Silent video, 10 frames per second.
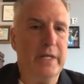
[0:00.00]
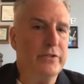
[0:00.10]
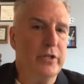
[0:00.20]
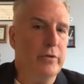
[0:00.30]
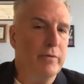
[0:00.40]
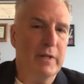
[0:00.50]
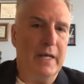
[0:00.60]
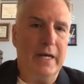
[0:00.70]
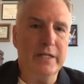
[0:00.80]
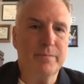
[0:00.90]
to
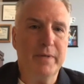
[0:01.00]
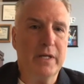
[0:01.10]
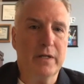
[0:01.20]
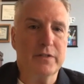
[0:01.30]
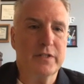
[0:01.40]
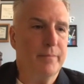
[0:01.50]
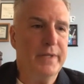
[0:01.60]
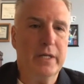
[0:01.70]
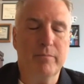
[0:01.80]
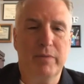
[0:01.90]
utilize, because
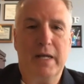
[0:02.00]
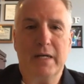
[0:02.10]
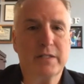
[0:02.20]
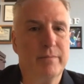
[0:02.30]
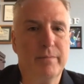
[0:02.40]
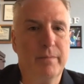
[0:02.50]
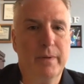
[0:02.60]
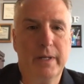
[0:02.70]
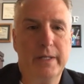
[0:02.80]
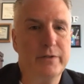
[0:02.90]
something can blossom
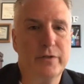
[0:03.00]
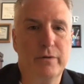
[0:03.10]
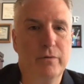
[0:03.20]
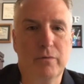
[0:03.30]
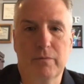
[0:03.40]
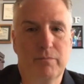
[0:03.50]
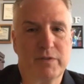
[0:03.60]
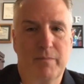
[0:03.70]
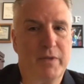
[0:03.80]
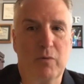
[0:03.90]
into
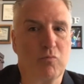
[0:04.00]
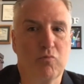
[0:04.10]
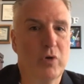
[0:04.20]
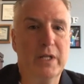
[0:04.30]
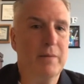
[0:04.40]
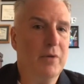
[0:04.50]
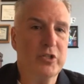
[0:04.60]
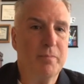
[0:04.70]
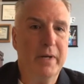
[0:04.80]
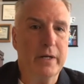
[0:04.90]
something really
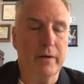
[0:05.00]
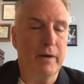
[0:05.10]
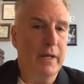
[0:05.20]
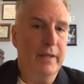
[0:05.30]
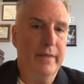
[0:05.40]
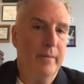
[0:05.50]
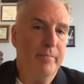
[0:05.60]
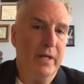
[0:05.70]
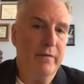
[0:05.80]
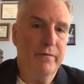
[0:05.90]
much bigger
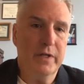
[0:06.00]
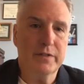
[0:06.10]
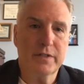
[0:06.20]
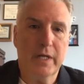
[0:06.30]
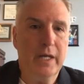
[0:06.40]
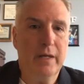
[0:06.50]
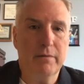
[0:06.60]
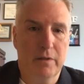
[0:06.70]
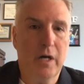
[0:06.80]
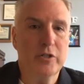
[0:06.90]
that benefits
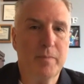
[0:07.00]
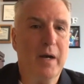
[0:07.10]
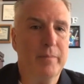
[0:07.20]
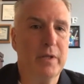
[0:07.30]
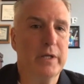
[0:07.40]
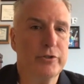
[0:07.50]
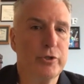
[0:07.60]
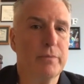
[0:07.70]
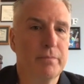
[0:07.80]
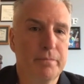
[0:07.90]
a large
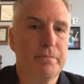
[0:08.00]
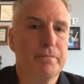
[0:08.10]
population.